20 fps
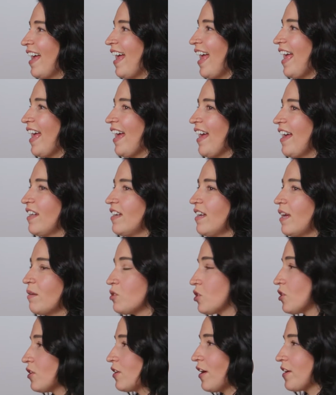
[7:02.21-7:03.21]
And I'm
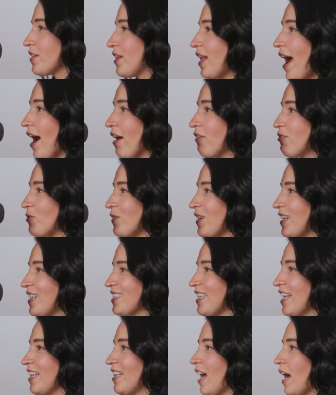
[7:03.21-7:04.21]
sure God laughed when I
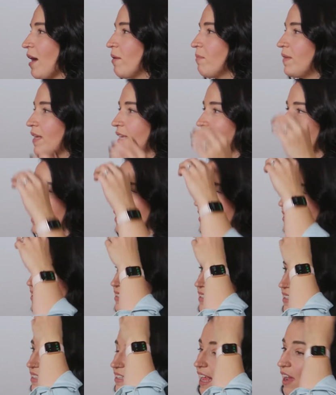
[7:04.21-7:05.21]
said that,
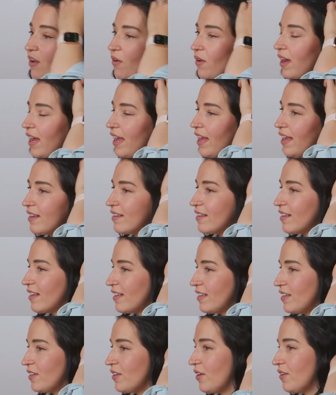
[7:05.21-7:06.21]
because now
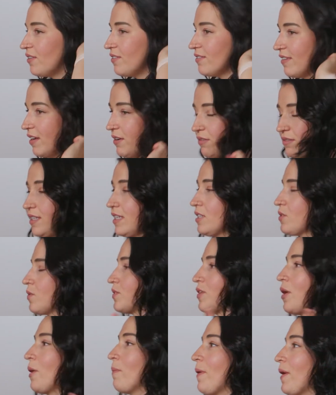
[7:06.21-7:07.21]
this
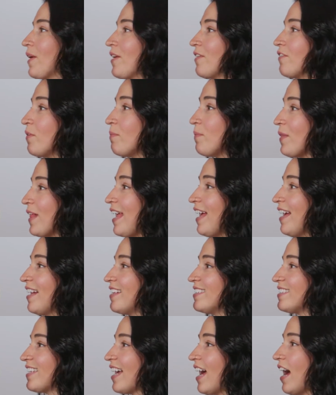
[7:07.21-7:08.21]
was all part of a
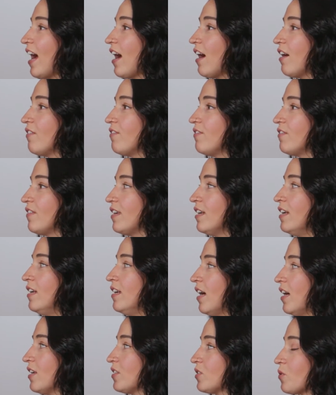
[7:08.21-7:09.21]
plan to have
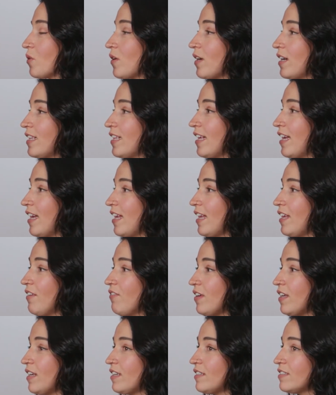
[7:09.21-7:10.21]
a story that
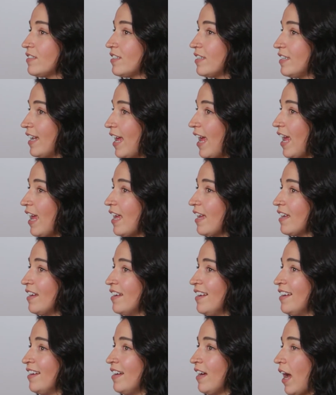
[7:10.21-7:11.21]
even today
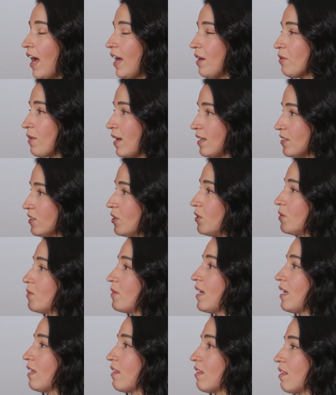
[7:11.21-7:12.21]
I wrestle
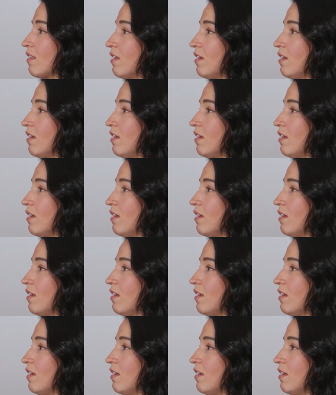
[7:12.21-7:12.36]
with